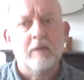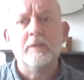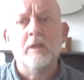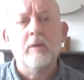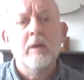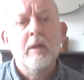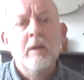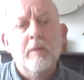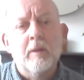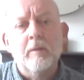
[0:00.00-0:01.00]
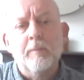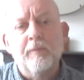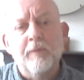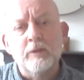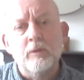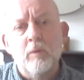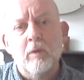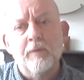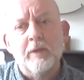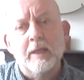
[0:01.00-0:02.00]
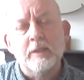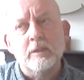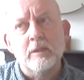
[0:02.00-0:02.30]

So the professional qualifications